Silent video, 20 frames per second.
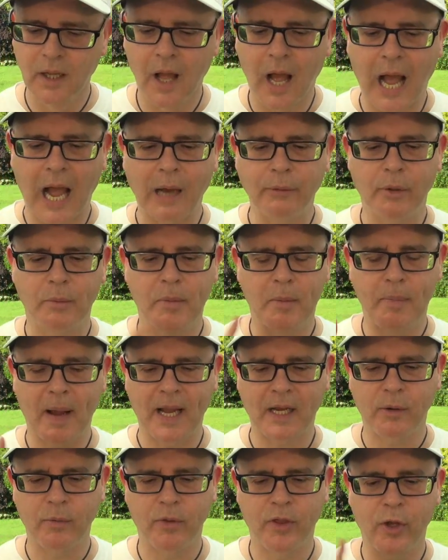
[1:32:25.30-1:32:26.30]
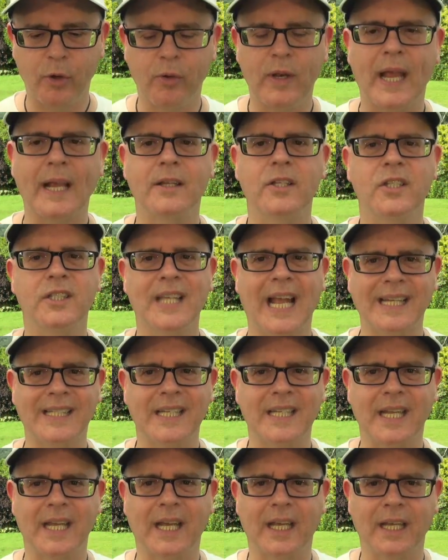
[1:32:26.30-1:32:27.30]
I will be back with you next
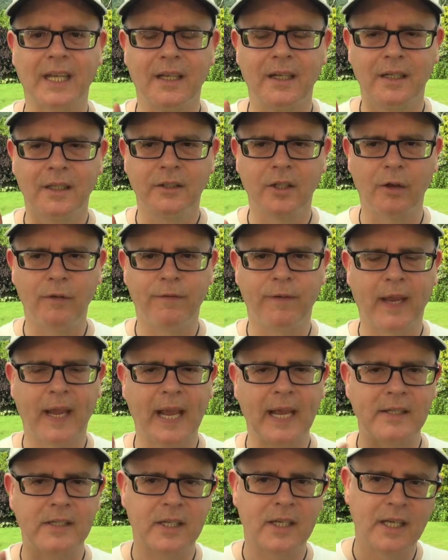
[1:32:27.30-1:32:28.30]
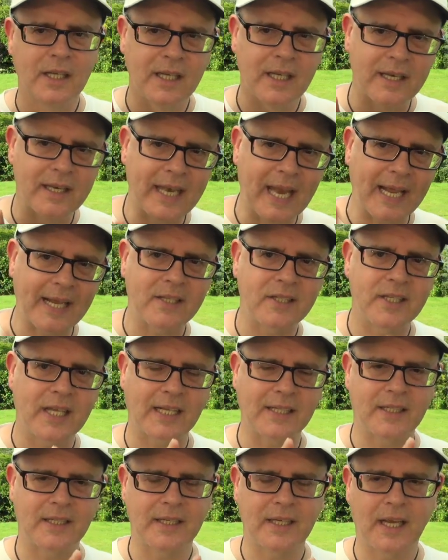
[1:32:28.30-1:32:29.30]
Saturday. Don't forget, next
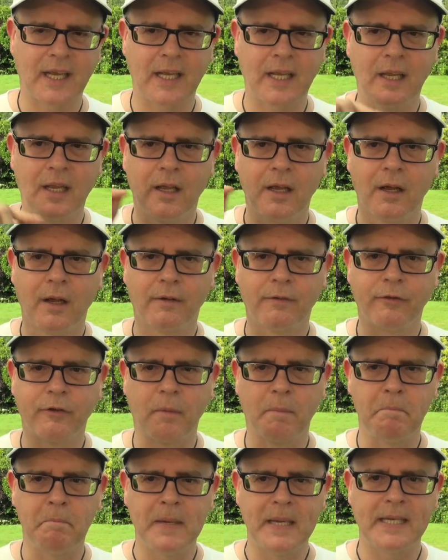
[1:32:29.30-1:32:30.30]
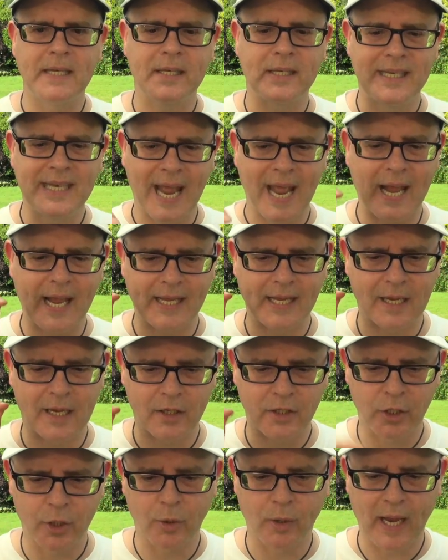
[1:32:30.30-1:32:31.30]
Saturday from midday
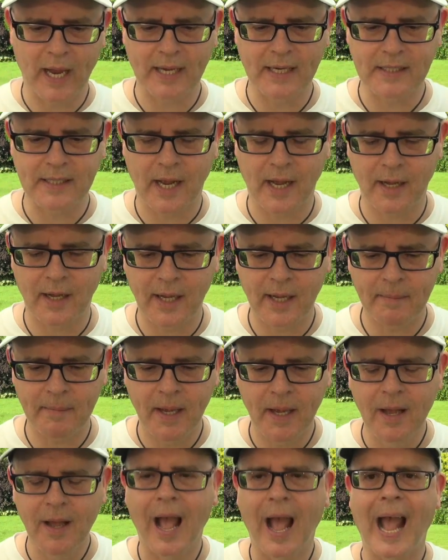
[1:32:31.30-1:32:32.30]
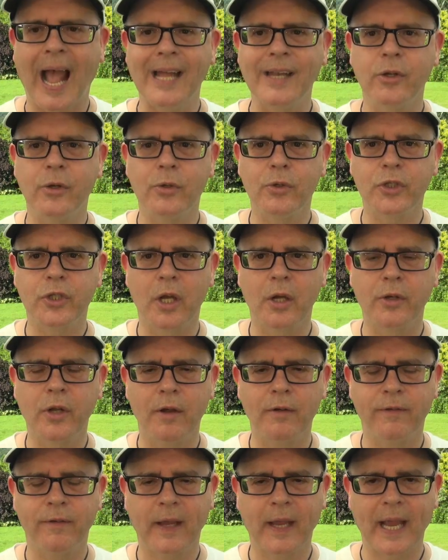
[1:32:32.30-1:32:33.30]
UK time. And also
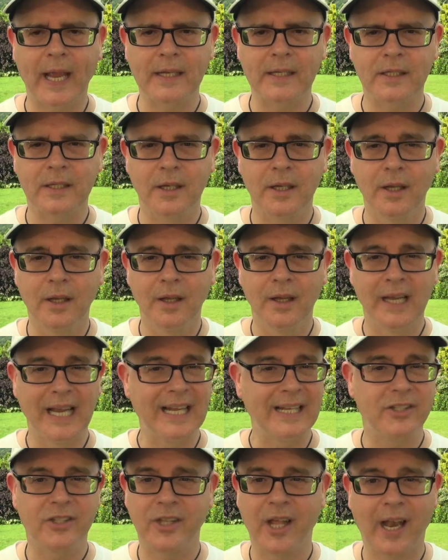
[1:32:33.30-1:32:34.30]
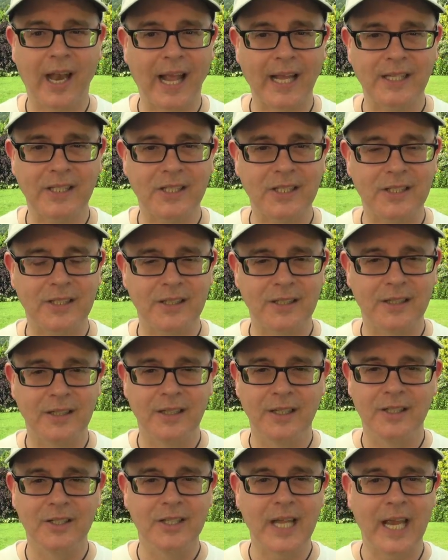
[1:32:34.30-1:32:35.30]
don't forget, it's the last
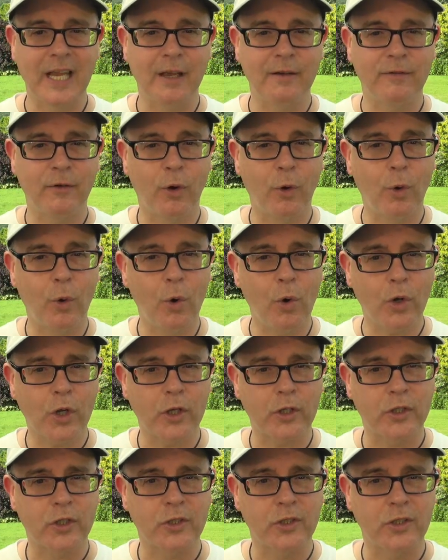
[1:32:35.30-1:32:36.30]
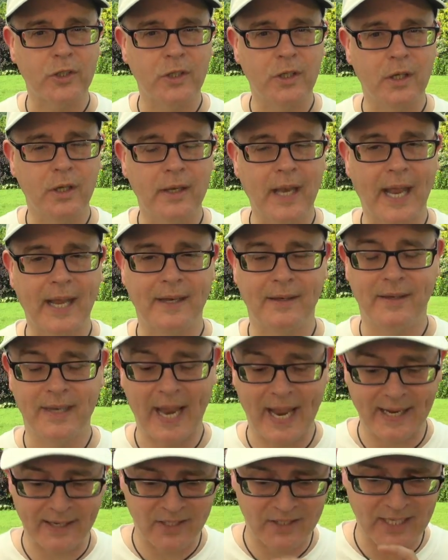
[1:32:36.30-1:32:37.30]
day of August
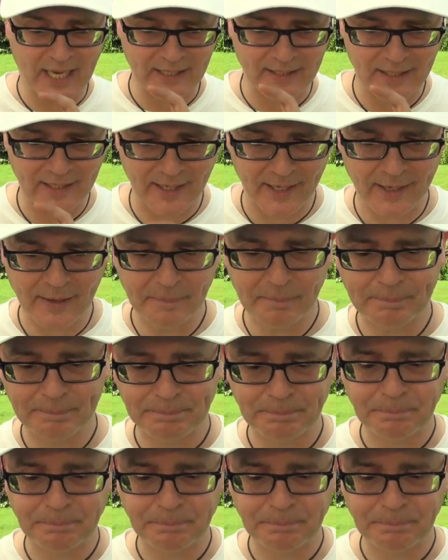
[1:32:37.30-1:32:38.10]
next Saturday.